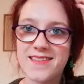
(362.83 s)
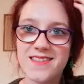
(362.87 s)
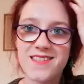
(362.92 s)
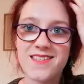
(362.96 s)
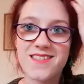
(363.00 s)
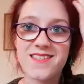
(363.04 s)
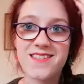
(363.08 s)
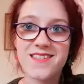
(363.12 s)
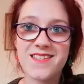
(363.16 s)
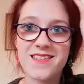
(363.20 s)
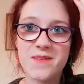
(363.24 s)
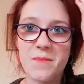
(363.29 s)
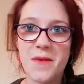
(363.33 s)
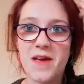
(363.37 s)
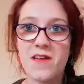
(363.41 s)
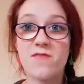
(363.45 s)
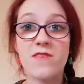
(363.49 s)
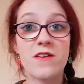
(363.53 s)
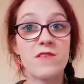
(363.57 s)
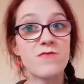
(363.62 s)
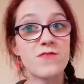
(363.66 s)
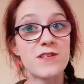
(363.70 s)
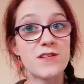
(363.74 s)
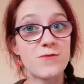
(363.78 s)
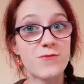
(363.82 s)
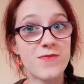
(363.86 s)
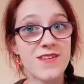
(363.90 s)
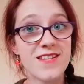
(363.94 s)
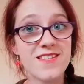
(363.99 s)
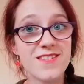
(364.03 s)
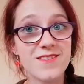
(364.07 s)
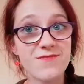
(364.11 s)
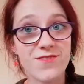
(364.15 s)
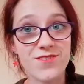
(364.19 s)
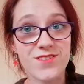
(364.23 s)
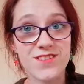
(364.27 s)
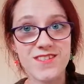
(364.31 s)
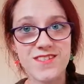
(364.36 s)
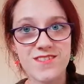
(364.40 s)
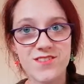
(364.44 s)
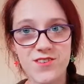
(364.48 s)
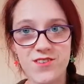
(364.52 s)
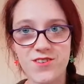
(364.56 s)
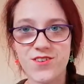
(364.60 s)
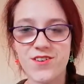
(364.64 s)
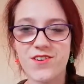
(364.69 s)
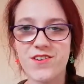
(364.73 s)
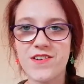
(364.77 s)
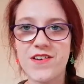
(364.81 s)
least my favorite reads for this
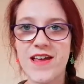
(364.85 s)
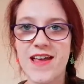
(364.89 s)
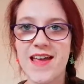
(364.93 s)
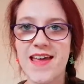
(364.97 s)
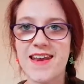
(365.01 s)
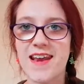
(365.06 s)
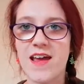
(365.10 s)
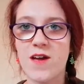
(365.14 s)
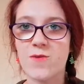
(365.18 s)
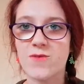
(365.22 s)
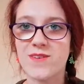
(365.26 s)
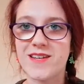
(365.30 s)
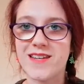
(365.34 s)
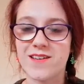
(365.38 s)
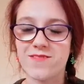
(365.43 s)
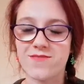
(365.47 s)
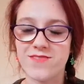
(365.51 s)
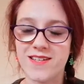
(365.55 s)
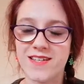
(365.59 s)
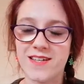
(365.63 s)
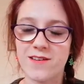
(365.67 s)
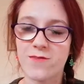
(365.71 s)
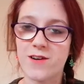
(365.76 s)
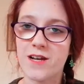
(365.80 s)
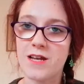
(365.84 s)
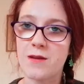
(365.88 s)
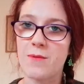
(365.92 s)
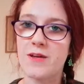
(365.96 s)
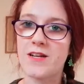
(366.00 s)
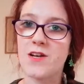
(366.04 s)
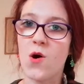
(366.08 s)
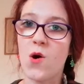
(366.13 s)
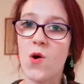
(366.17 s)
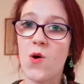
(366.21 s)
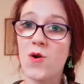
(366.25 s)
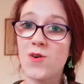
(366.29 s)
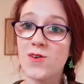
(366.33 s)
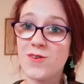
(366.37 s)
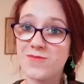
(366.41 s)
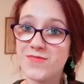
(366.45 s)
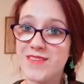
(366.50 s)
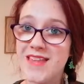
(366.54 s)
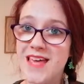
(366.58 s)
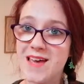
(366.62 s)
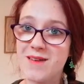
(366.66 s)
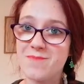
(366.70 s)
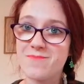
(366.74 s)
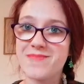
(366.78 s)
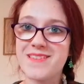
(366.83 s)
year, and I would definitely recommend all of
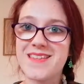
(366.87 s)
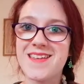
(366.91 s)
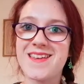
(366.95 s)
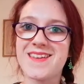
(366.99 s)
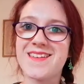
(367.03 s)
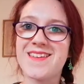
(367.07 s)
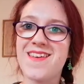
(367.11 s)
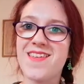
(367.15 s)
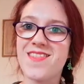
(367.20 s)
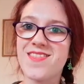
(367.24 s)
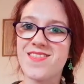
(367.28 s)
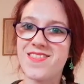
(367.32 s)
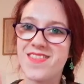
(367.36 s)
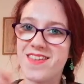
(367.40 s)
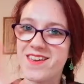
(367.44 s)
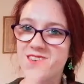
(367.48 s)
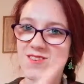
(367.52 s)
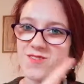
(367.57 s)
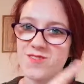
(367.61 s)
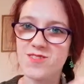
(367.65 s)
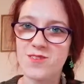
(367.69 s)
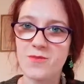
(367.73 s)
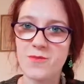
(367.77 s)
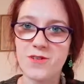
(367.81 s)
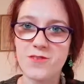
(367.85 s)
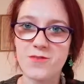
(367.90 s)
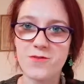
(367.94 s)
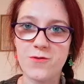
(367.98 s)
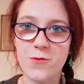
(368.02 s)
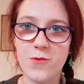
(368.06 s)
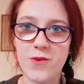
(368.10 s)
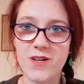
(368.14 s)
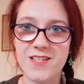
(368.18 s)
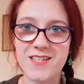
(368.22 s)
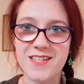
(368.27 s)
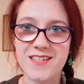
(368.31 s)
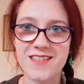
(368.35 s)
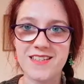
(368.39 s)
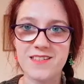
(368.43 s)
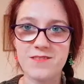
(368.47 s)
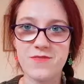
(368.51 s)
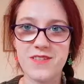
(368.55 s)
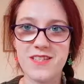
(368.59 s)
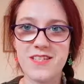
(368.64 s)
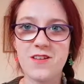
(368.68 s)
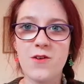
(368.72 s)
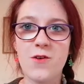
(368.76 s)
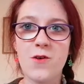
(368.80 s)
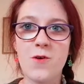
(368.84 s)
them Thank you so much for watching this
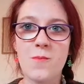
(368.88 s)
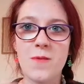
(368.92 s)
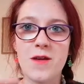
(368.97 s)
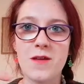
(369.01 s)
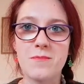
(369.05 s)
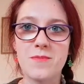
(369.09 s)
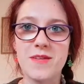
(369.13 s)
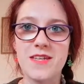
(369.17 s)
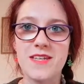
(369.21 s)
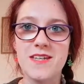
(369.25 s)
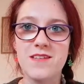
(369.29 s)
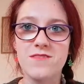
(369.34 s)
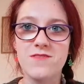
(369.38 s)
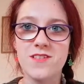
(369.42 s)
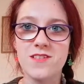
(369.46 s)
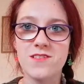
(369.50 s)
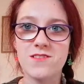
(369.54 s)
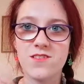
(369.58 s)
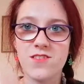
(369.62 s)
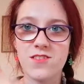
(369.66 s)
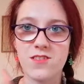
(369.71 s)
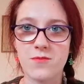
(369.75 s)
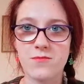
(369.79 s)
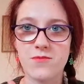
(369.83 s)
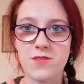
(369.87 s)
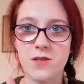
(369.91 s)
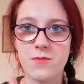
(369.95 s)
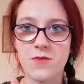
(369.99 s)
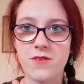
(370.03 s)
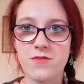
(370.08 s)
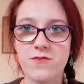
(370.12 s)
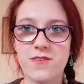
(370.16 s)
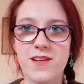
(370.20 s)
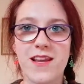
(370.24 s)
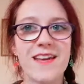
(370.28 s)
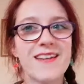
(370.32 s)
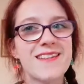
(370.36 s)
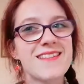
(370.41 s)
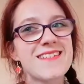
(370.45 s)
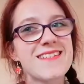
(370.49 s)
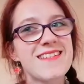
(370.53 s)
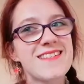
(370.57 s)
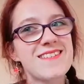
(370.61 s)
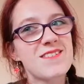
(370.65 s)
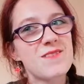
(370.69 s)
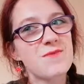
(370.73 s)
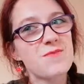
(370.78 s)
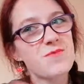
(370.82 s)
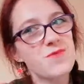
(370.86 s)
video. Maybe give it a thumbs up if you liked it
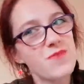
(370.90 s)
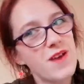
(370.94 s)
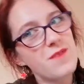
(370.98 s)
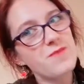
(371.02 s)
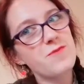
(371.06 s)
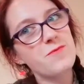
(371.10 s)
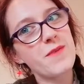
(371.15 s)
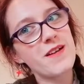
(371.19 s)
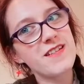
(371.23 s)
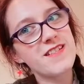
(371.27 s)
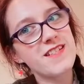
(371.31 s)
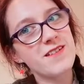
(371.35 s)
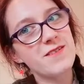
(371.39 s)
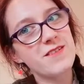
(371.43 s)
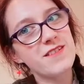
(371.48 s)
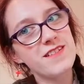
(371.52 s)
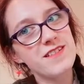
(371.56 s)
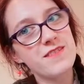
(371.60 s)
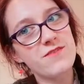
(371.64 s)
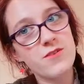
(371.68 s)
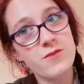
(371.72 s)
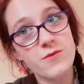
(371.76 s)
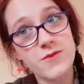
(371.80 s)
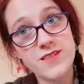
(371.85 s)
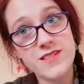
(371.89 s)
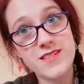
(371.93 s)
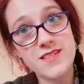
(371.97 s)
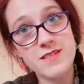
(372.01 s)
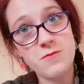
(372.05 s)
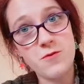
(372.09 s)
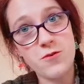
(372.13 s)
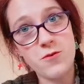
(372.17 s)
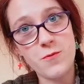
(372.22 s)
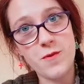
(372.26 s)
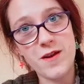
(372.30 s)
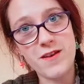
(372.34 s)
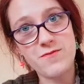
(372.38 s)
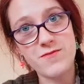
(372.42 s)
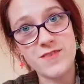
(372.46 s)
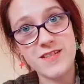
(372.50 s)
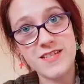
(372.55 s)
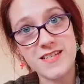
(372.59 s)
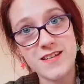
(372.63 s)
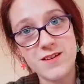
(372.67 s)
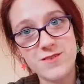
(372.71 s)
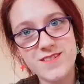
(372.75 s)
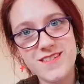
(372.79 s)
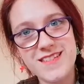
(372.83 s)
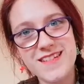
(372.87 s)
and subscribe to my channel if you want to see more of my
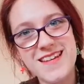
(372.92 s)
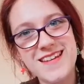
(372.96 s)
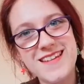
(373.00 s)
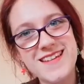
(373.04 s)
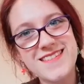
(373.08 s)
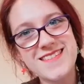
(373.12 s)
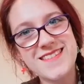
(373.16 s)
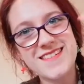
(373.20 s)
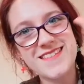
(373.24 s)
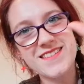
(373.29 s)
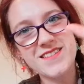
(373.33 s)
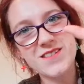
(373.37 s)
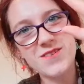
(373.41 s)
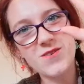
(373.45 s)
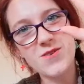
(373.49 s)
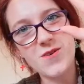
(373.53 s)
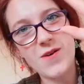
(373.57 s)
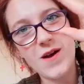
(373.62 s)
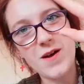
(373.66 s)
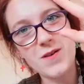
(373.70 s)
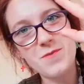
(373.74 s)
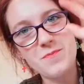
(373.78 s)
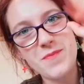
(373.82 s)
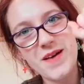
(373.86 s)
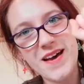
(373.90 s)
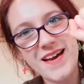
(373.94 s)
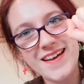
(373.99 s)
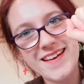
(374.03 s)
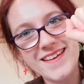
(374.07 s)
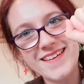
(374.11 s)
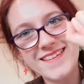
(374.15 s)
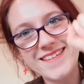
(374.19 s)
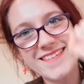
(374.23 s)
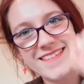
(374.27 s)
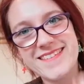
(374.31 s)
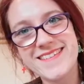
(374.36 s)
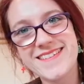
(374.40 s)
videos. And I guess I'll see you around. Bye!